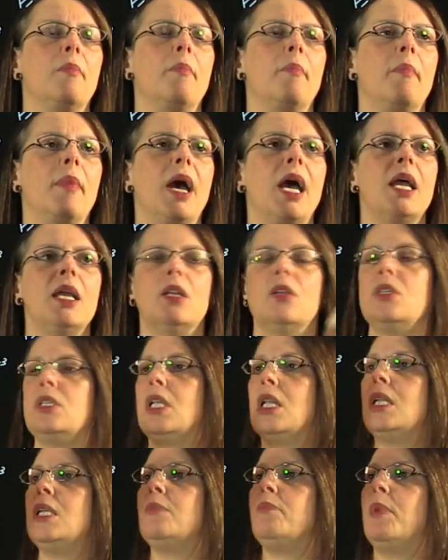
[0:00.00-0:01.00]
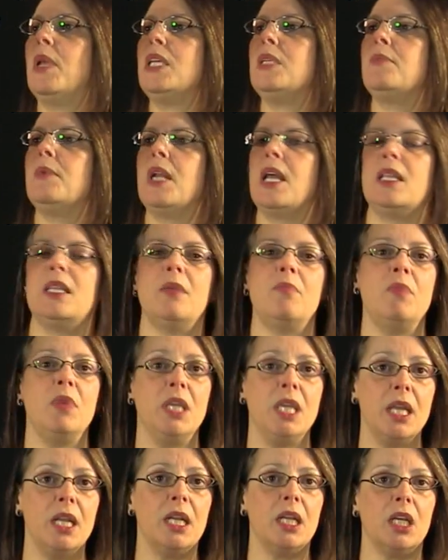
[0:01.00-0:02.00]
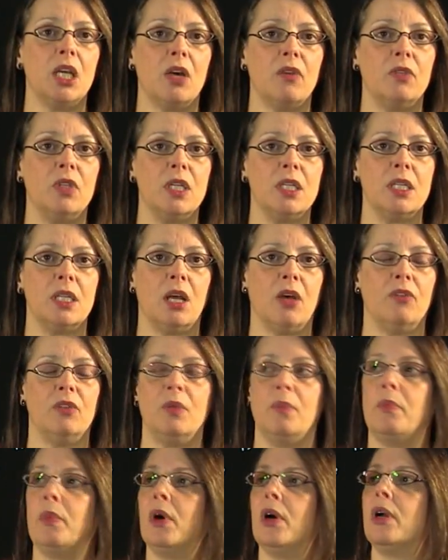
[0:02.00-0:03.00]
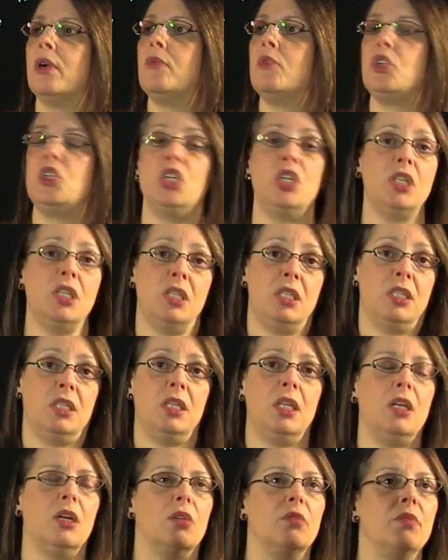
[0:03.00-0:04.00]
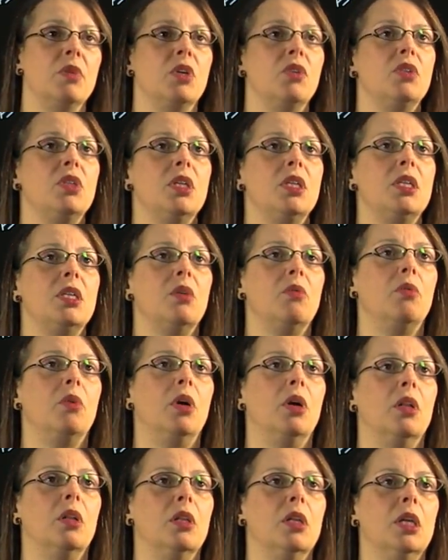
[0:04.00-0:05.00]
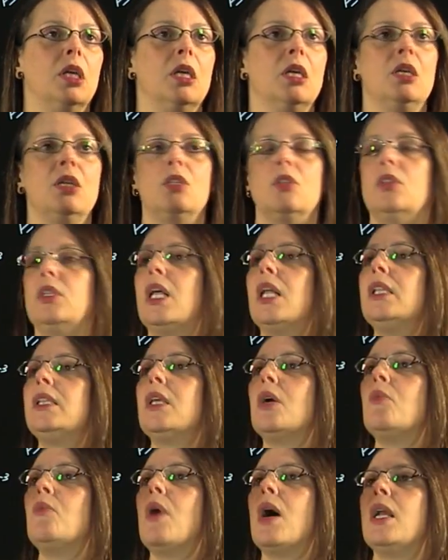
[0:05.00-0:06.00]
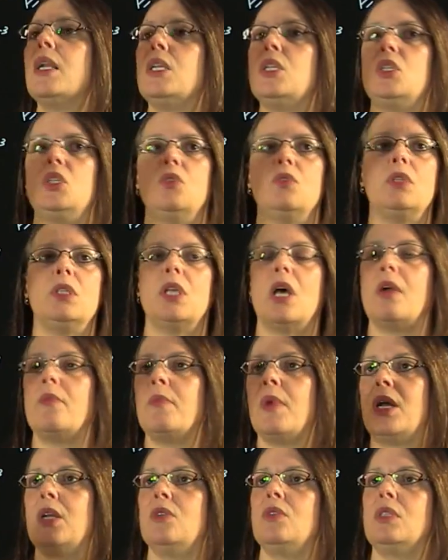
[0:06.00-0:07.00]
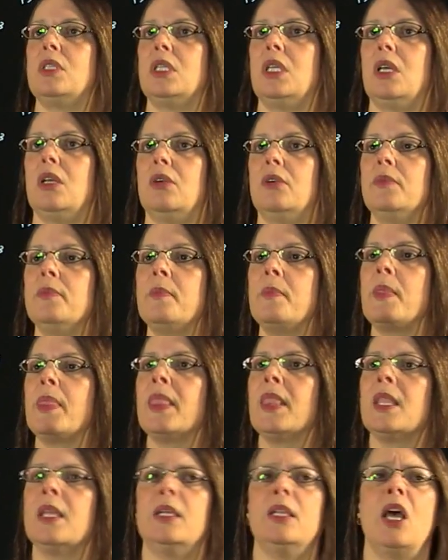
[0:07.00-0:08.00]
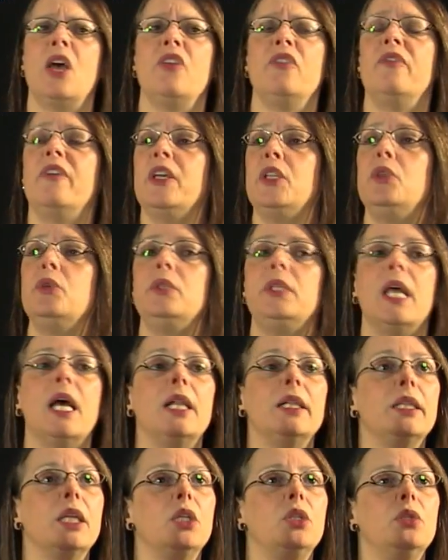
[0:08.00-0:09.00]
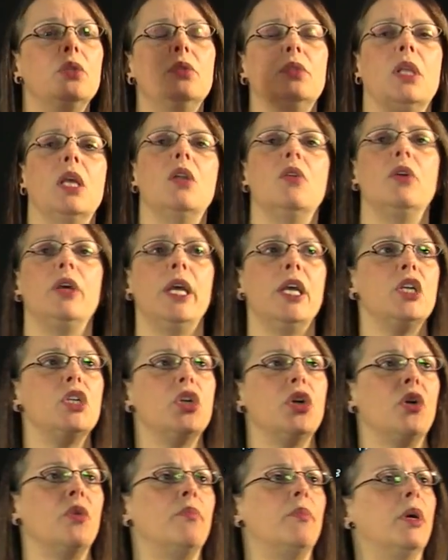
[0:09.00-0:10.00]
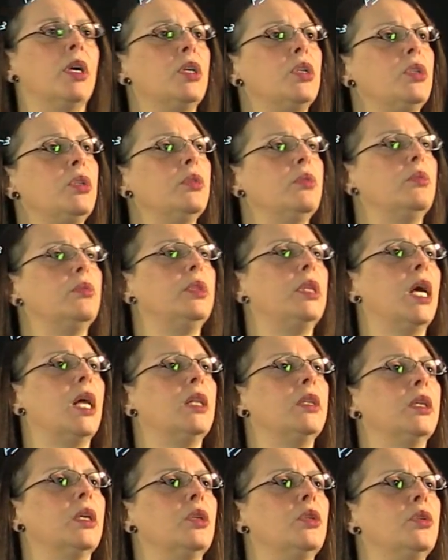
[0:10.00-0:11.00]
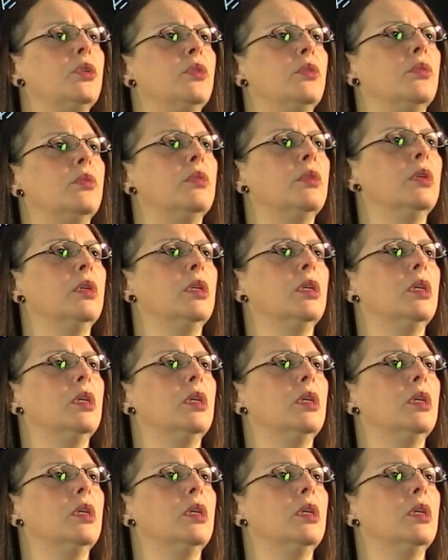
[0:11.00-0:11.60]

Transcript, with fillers: minus the displacement at the beginning of the, of the bar, which is 0 because it's a wall. So delta 1 is u star minus 0. Now, if I do delta 2, the elongation of bar 2, delta 2,